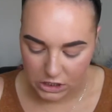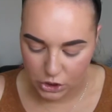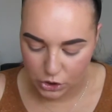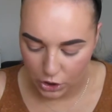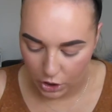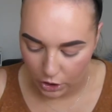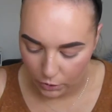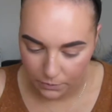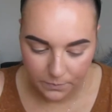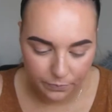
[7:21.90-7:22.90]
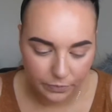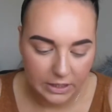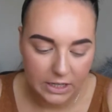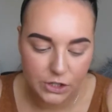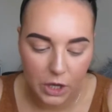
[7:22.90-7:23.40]
So
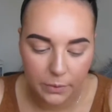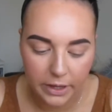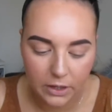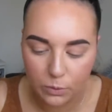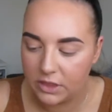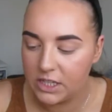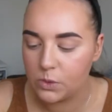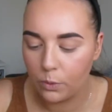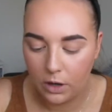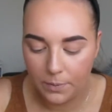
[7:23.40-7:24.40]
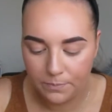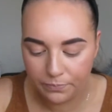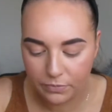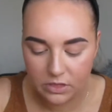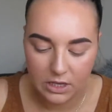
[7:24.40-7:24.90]
let's go in with this one.
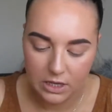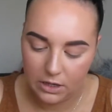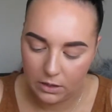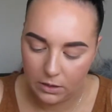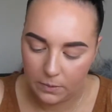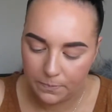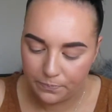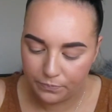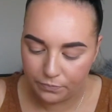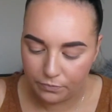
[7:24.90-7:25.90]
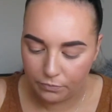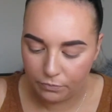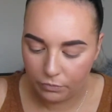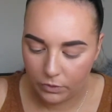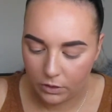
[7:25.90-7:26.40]
The
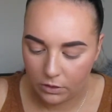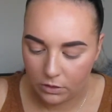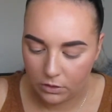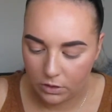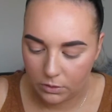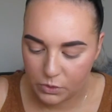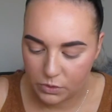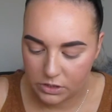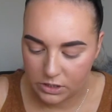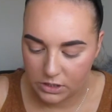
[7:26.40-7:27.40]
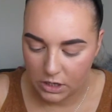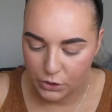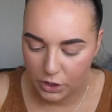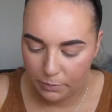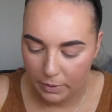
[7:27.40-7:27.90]
which one is this?
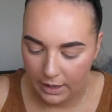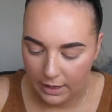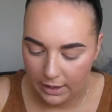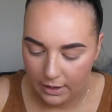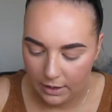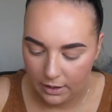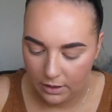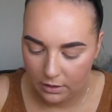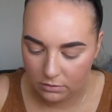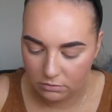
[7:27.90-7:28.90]
Eyeshadow palette.